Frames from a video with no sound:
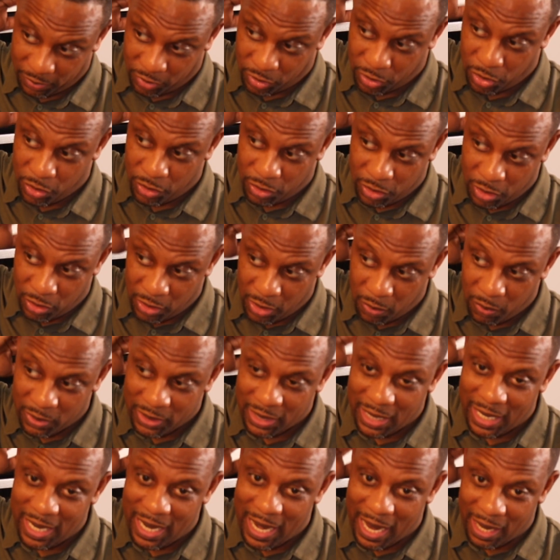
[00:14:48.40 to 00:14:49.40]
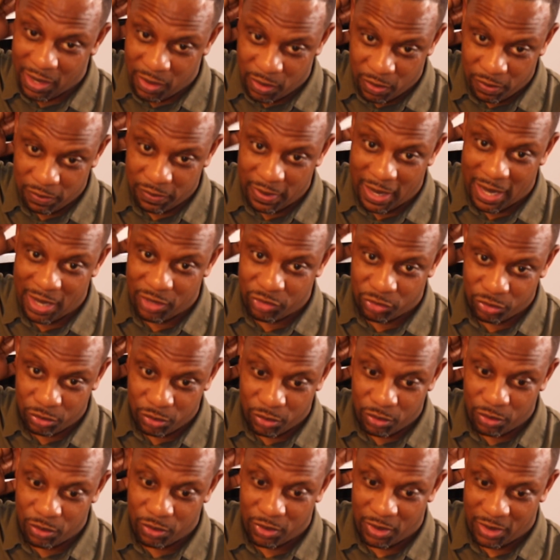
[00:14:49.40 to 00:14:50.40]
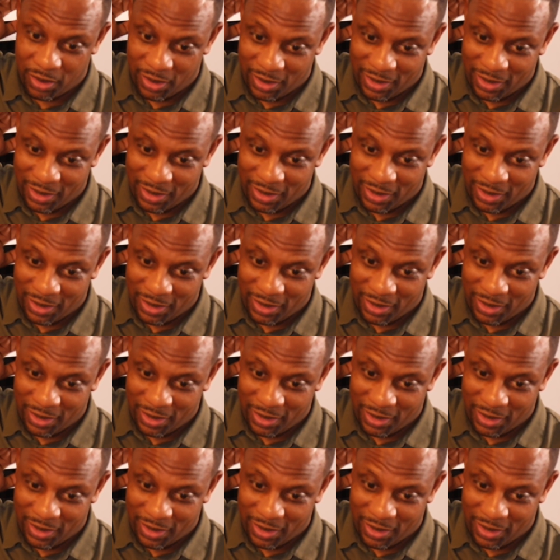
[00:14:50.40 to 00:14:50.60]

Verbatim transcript: So, so there was a lack of actual